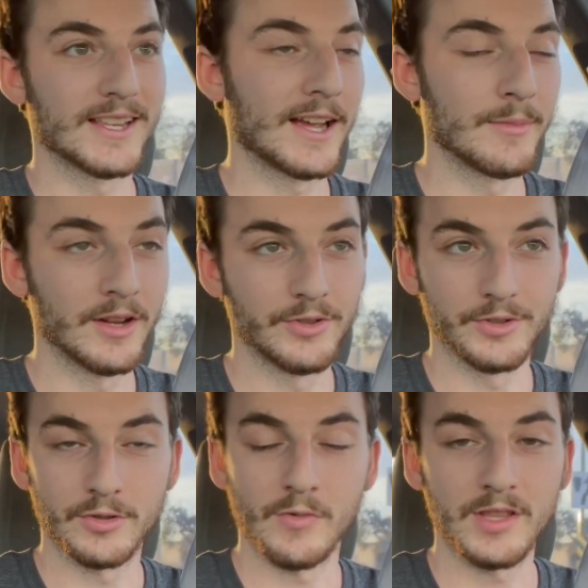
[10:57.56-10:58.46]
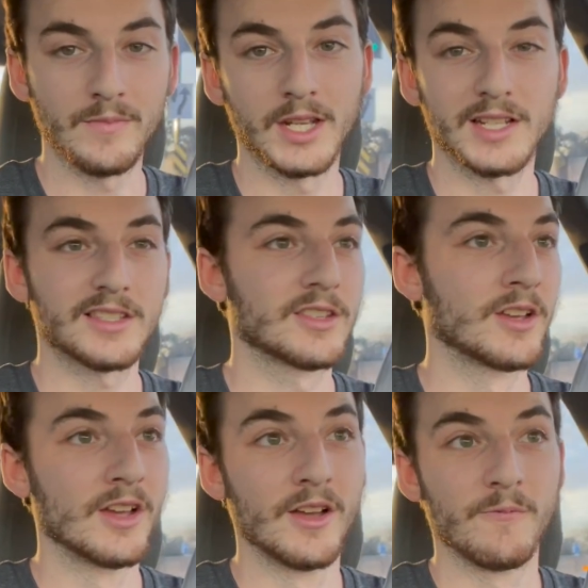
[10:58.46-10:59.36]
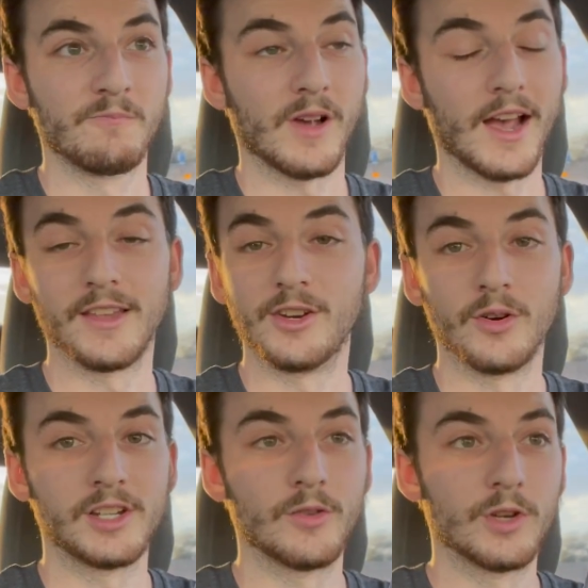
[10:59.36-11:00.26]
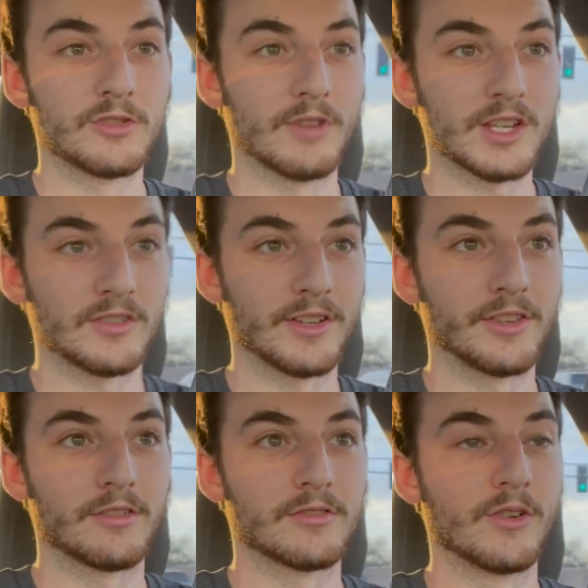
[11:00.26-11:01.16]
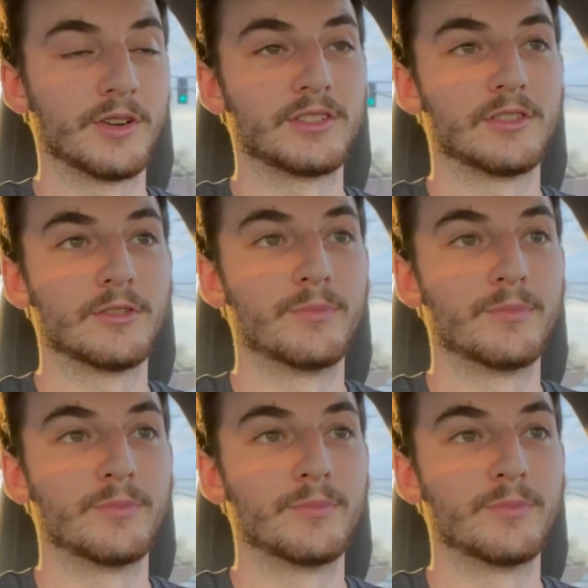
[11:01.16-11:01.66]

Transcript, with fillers: time under 20 minutes. I had no idea which restaurant this was going to,